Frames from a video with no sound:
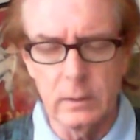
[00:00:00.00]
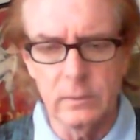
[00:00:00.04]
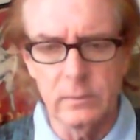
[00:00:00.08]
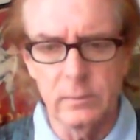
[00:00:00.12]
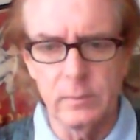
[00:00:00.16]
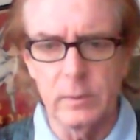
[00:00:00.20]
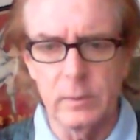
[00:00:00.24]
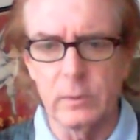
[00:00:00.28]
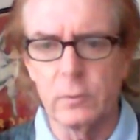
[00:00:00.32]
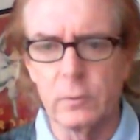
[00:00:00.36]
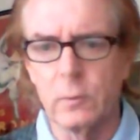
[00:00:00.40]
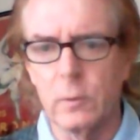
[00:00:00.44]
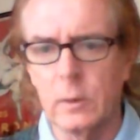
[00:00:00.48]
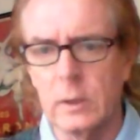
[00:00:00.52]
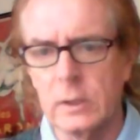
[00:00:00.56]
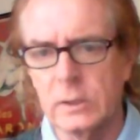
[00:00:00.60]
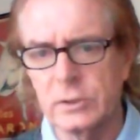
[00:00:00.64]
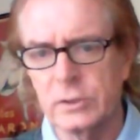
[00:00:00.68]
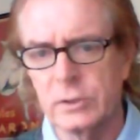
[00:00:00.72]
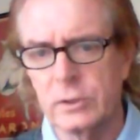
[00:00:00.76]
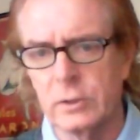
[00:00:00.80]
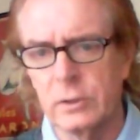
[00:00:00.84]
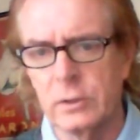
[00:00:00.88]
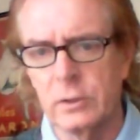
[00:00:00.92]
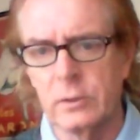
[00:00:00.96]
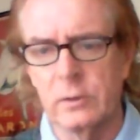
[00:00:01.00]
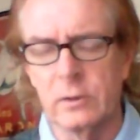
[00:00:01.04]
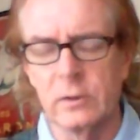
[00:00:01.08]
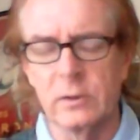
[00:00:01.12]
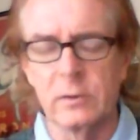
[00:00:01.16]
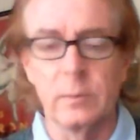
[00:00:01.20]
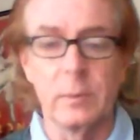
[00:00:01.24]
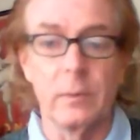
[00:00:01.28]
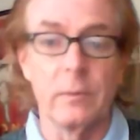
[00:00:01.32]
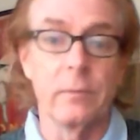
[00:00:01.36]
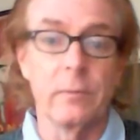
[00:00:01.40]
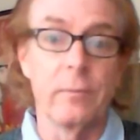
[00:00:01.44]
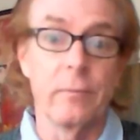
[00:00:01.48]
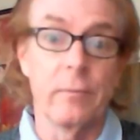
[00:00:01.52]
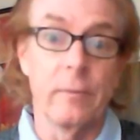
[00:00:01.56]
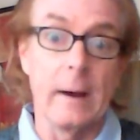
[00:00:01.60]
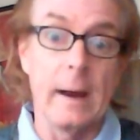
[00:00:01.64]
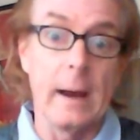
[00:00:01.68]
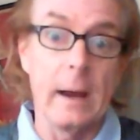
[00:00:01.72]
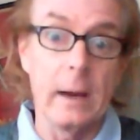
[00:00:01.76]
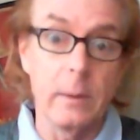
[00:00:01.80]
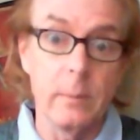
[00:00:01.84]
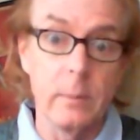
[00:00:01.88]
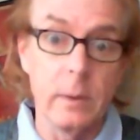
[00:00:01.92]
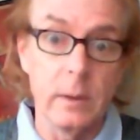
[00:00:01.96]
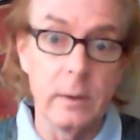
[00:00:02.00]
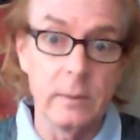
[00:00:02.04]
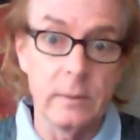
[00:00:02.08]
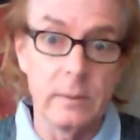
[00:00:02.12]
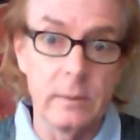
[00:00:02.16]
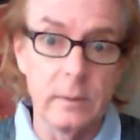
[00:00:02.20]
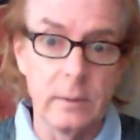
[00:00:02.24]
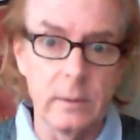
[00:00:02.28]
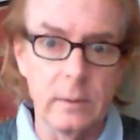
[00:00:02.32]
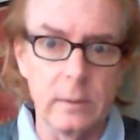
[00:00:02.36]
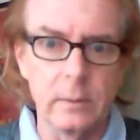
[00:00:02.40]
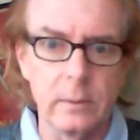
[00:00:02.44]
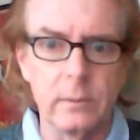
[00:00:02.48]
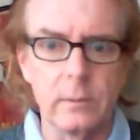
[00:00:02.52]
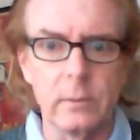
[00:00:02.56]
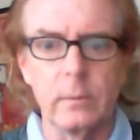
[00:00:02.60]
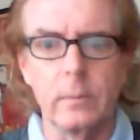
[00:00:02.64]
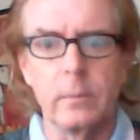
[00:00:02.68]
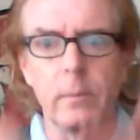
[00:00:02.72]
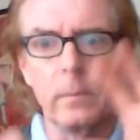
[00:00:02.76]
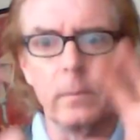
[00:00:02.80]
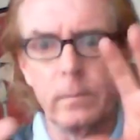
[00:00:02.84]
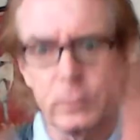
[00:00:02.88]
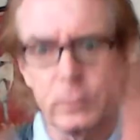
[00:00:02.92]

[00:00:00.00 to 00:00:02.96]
it's been questioned. It's been fragmented into